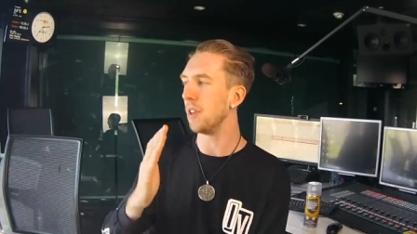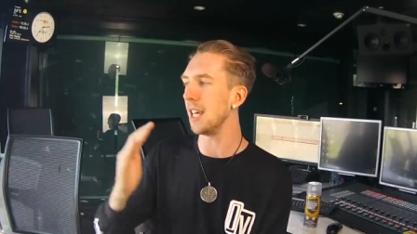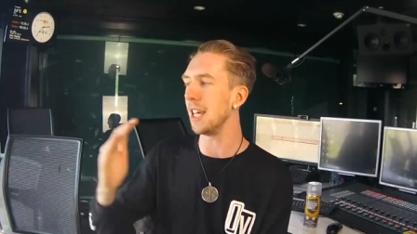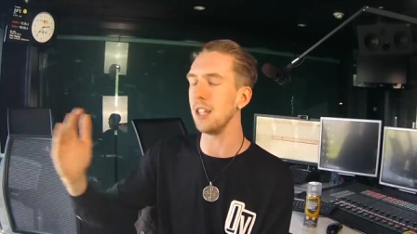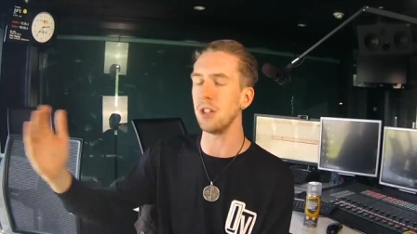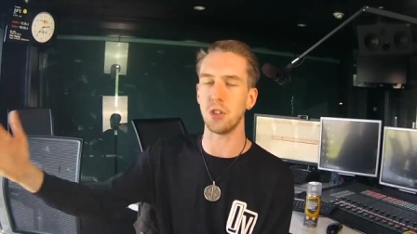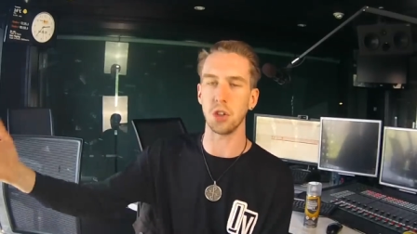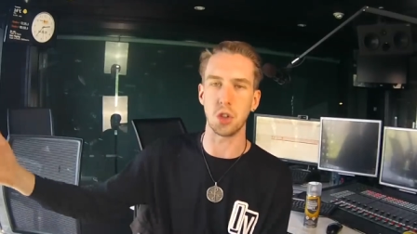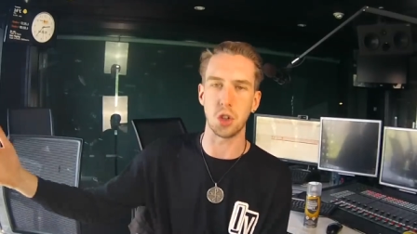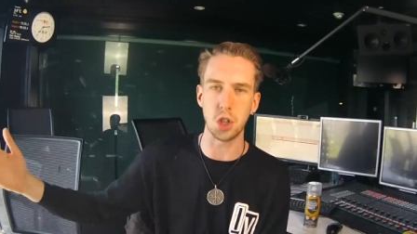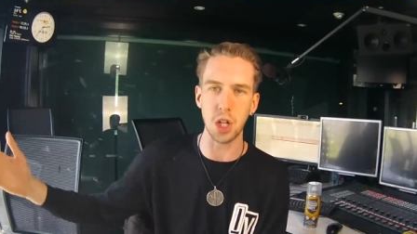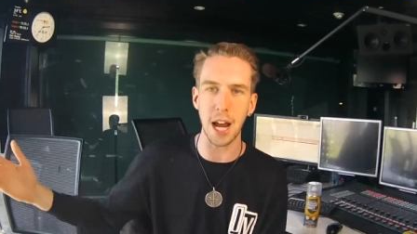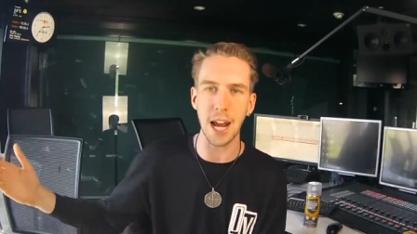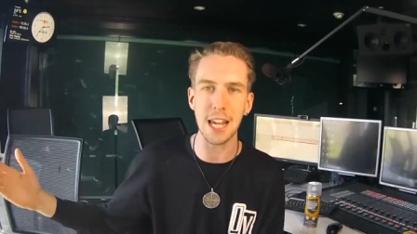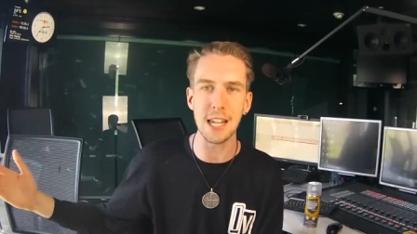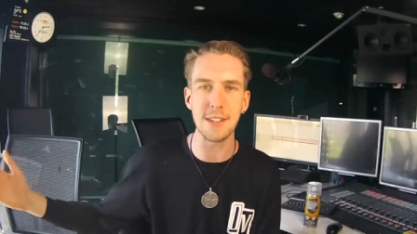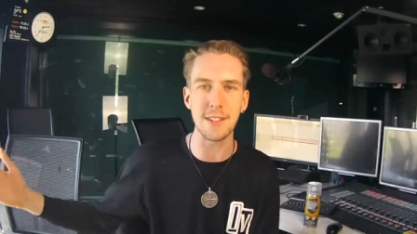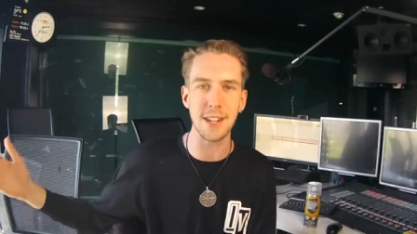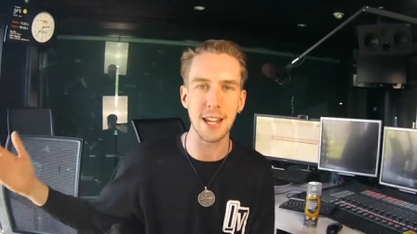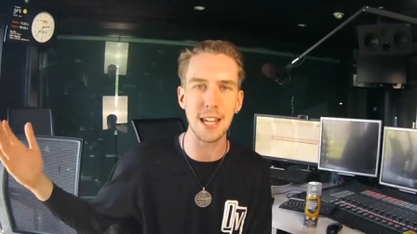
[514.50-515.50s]
is
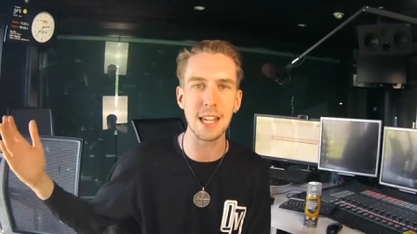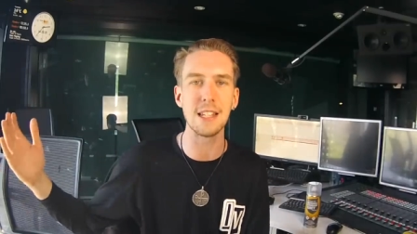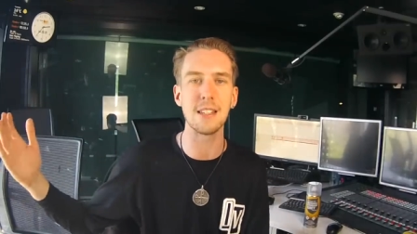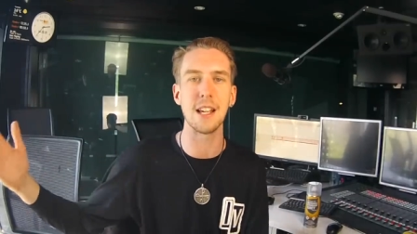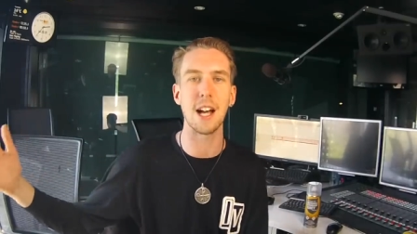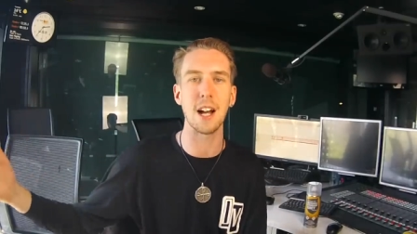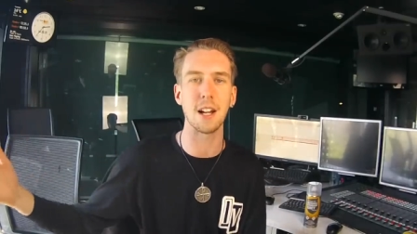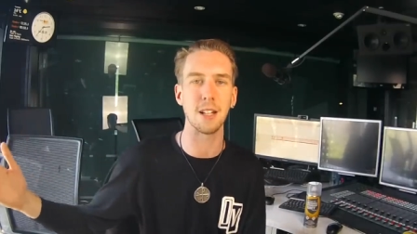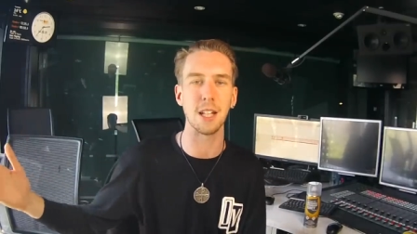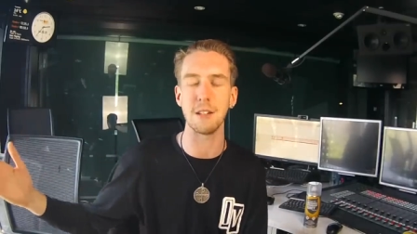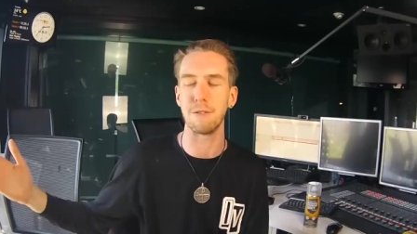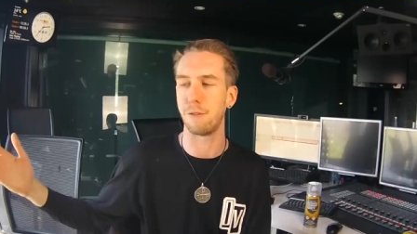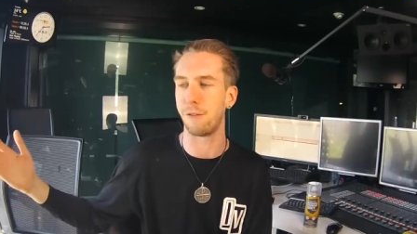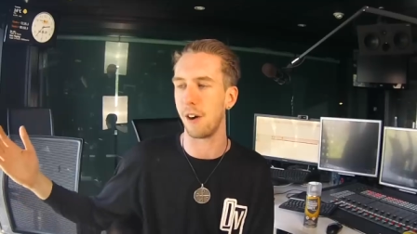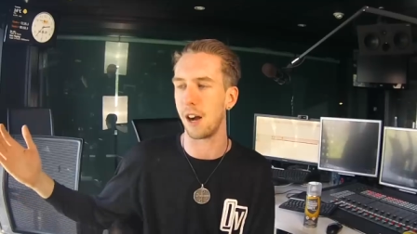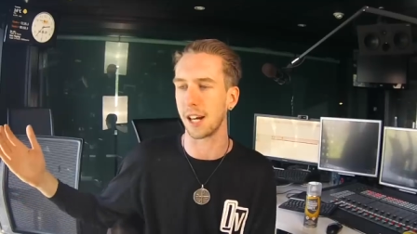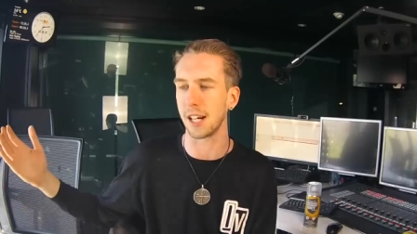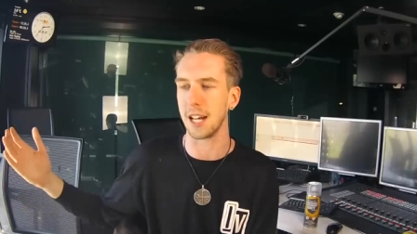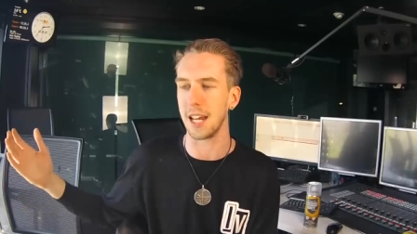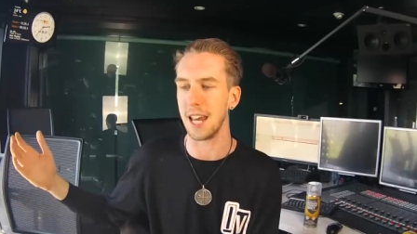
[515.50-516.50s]
Jay Z's ugly
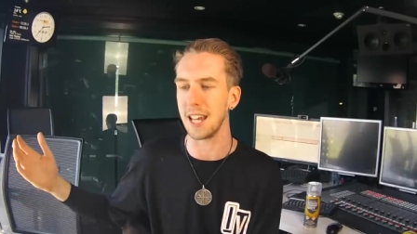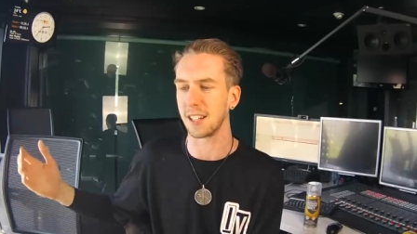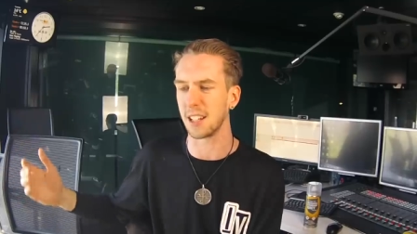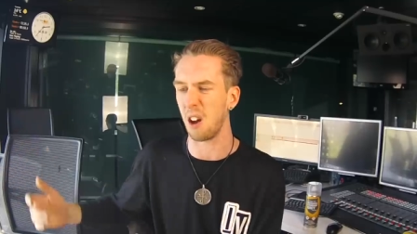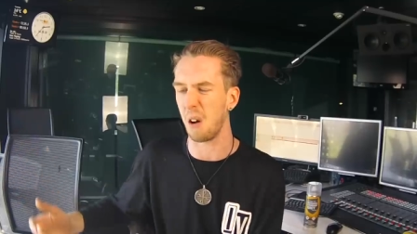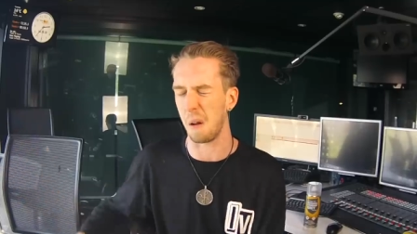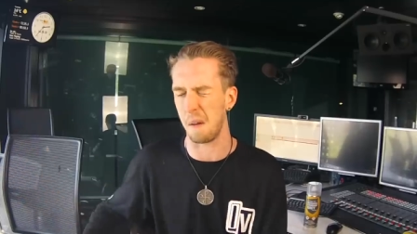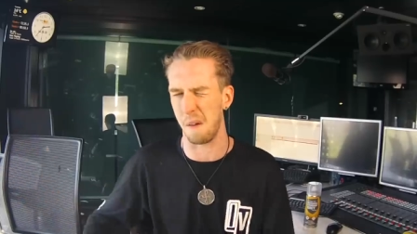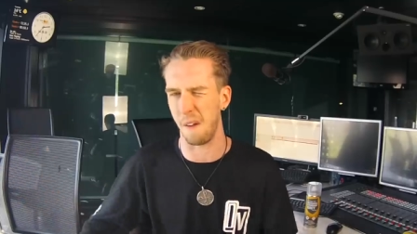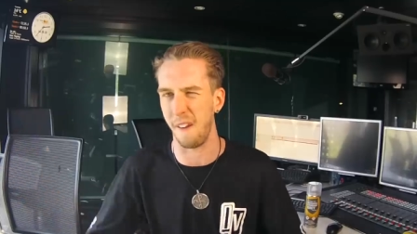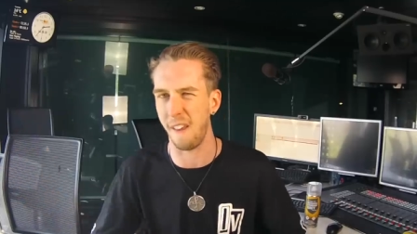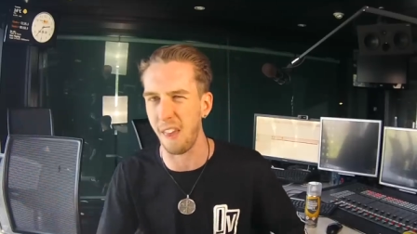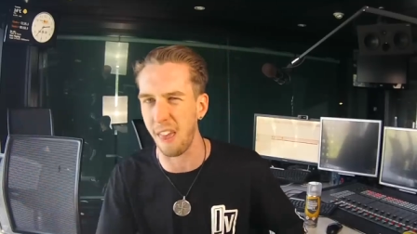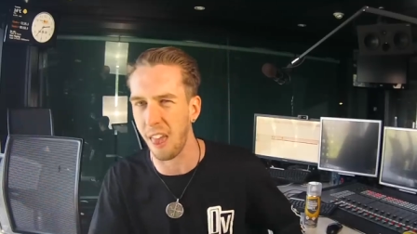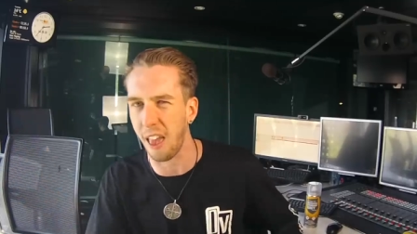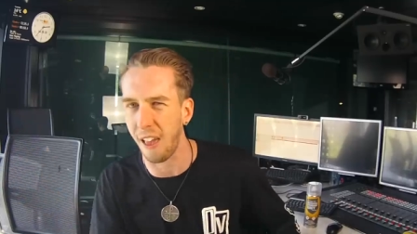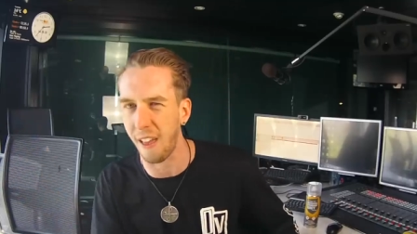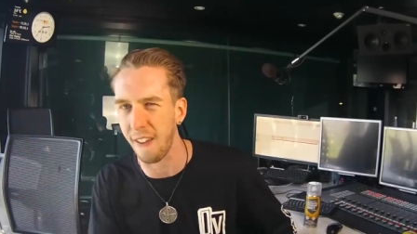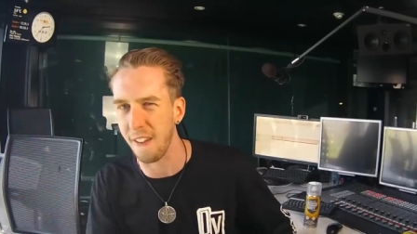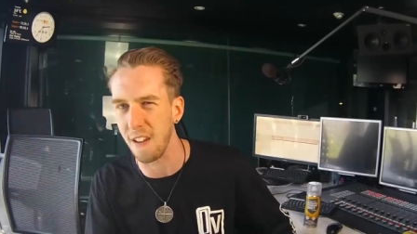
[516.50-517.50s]
fucking head going,
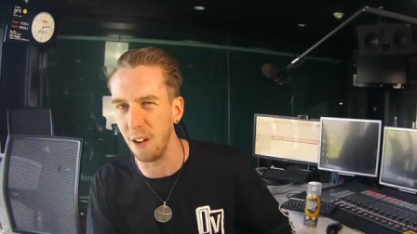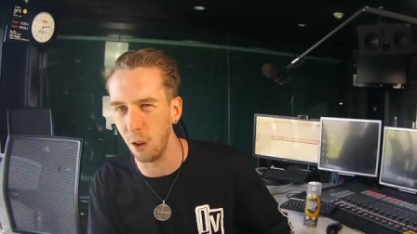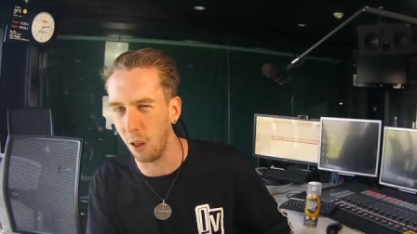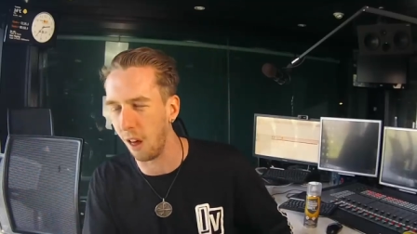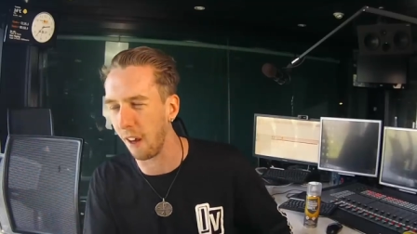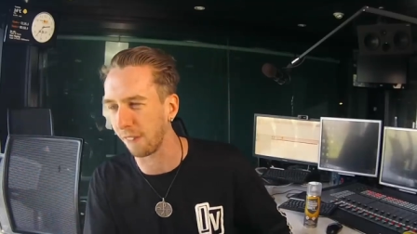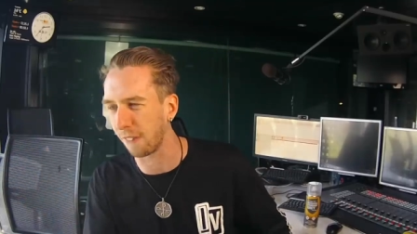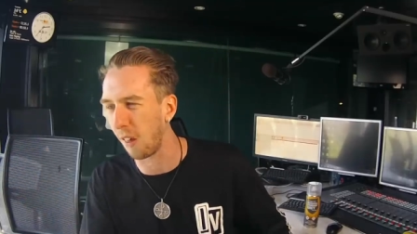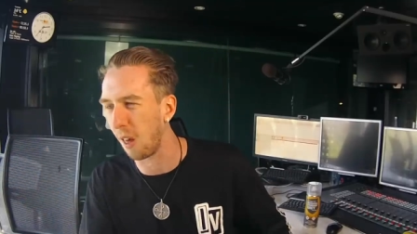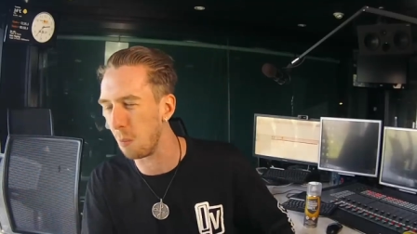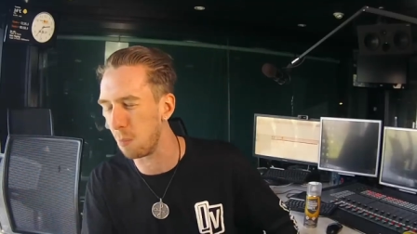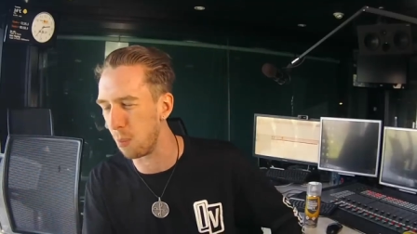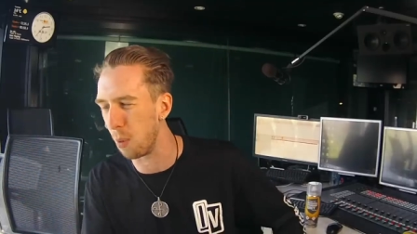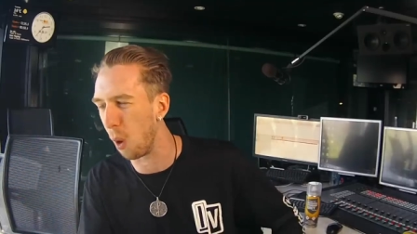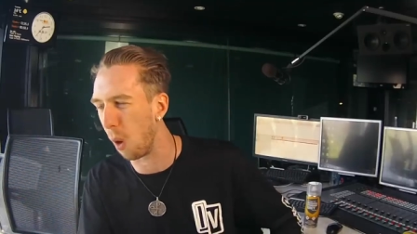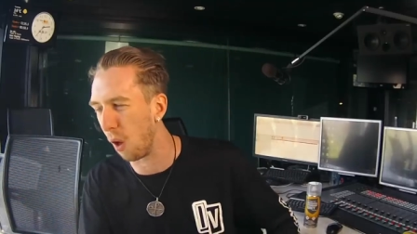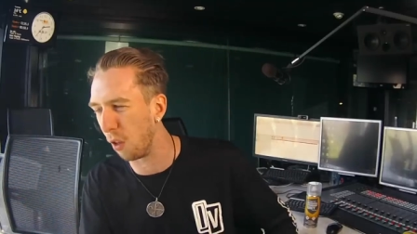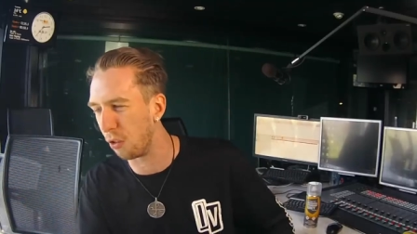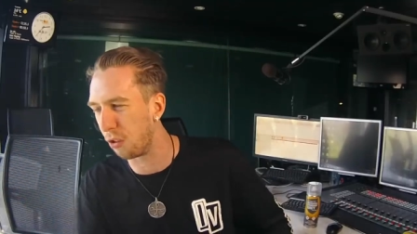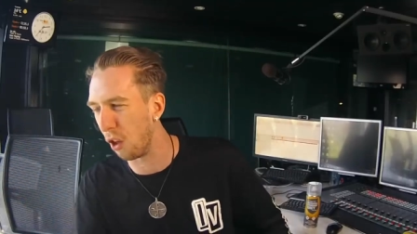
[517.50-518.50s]
Yeah, you like that,
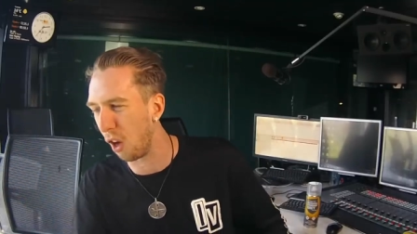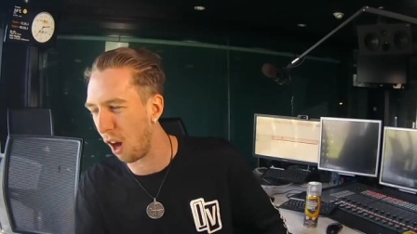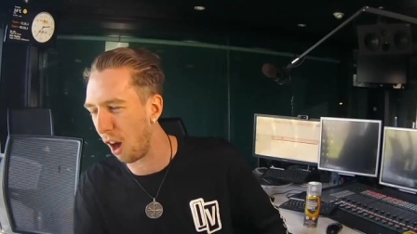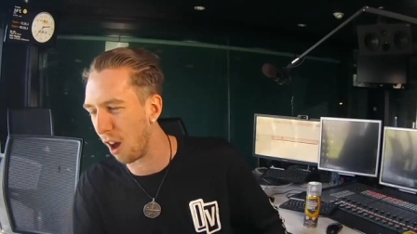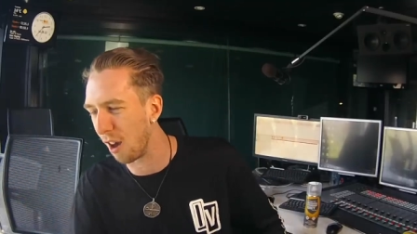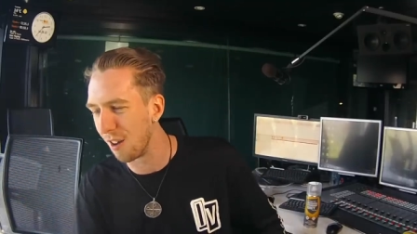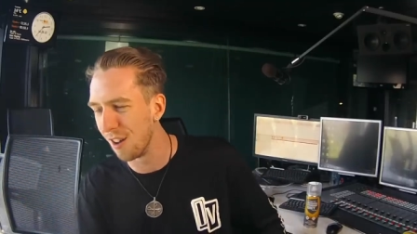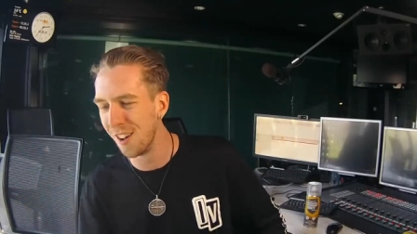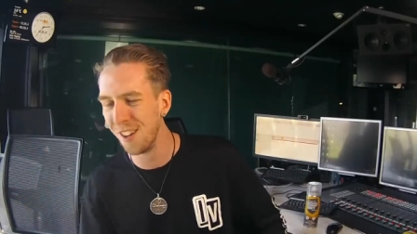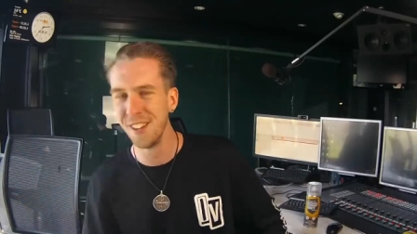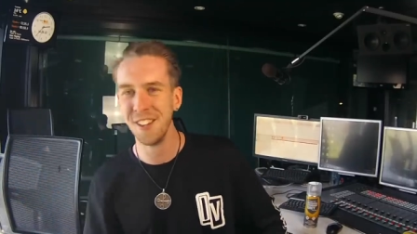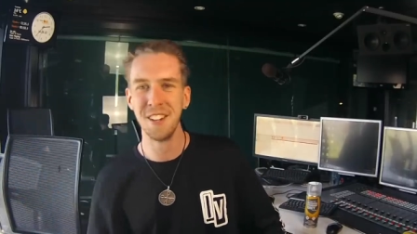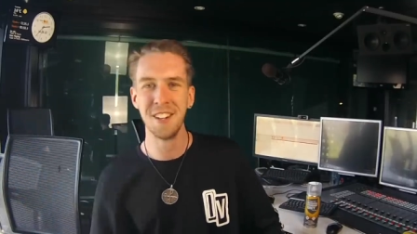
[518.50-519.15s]
Beyonce?